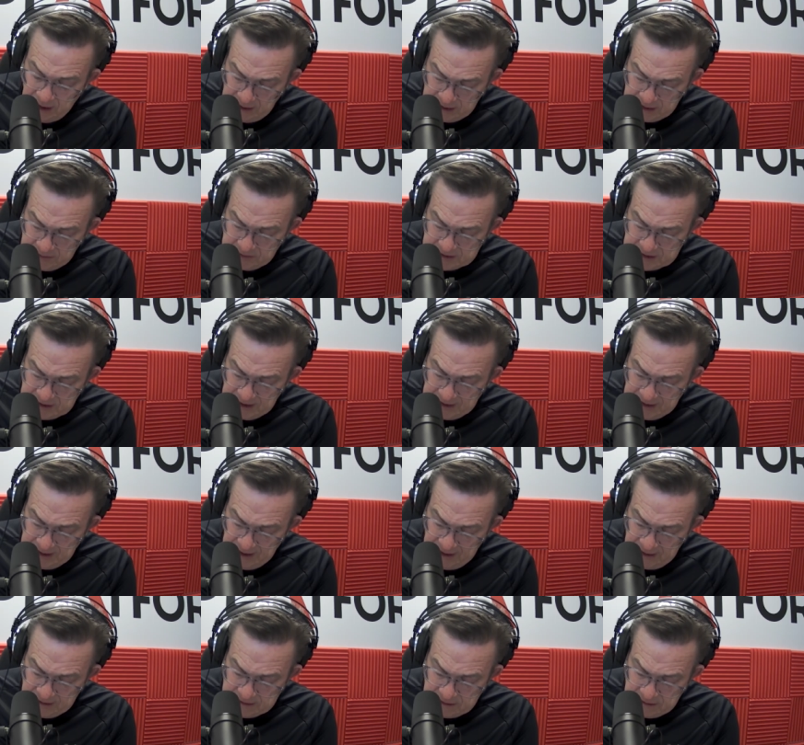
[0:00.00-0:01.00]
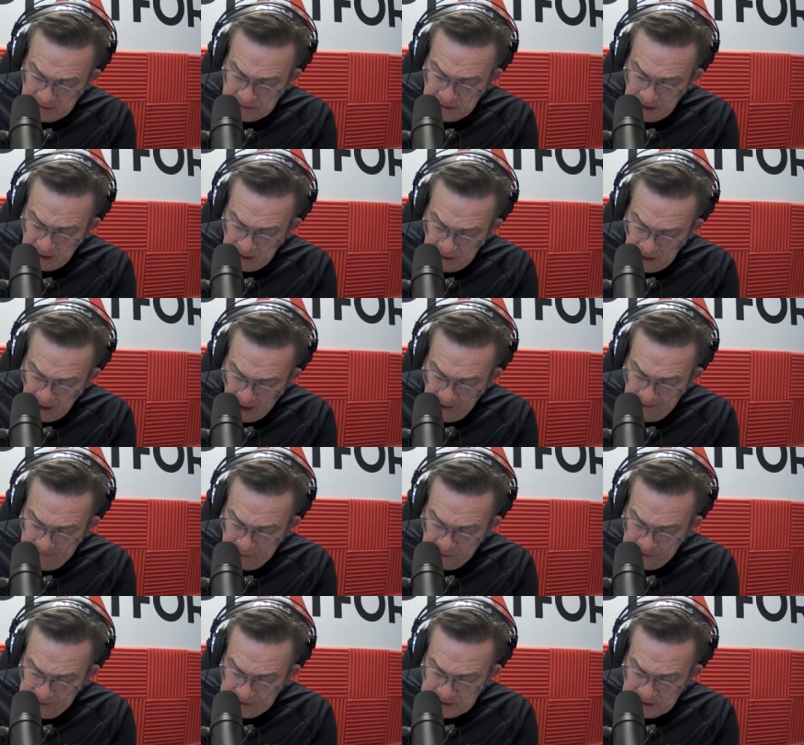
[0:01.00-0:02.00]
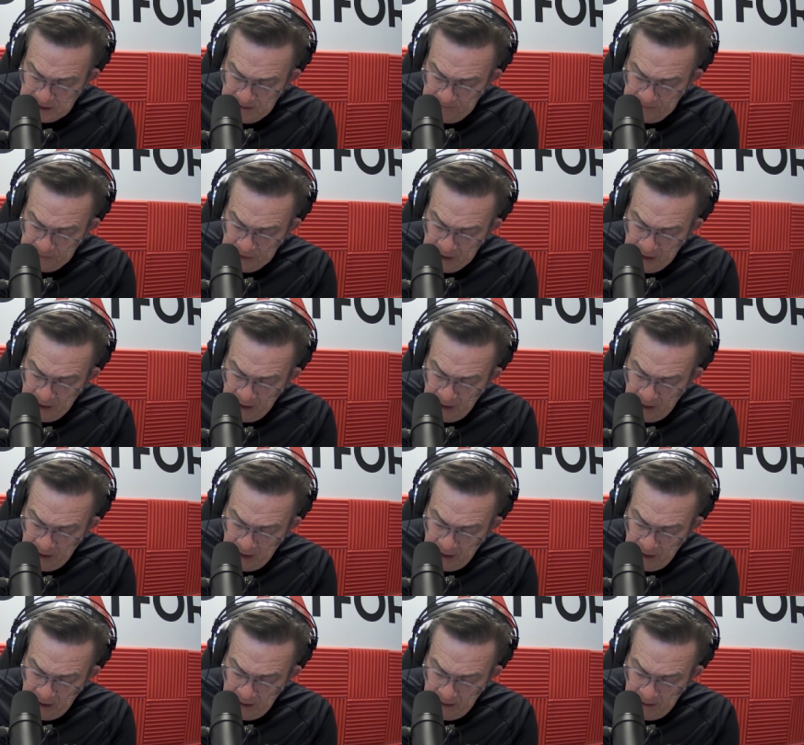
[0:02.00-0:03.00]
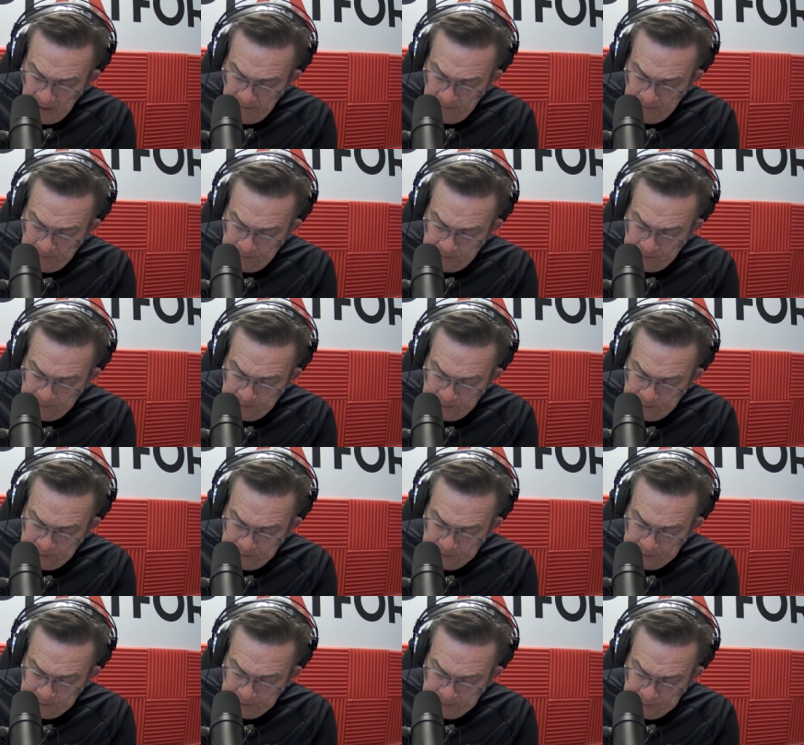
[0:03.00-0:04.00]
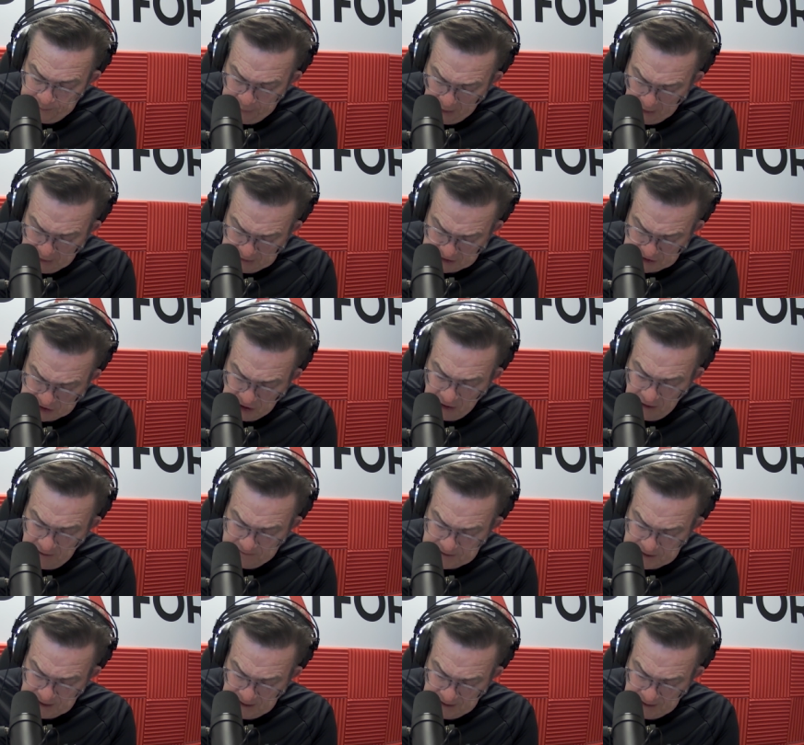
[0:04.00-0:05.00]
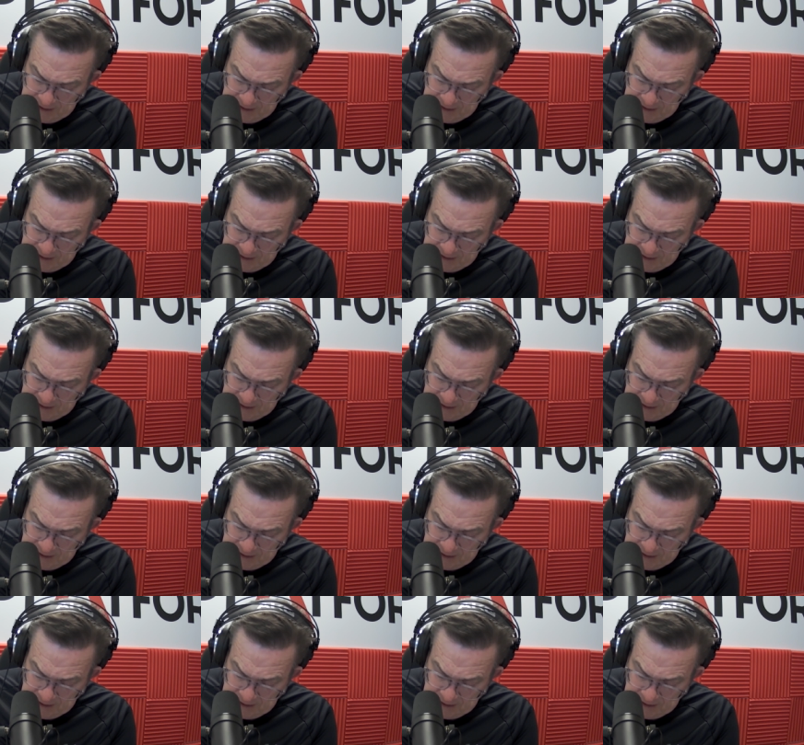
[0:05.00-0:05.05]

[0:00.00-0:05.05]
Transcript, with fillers: I just want to say councils, libraries, post shop, post uh, shops, uh,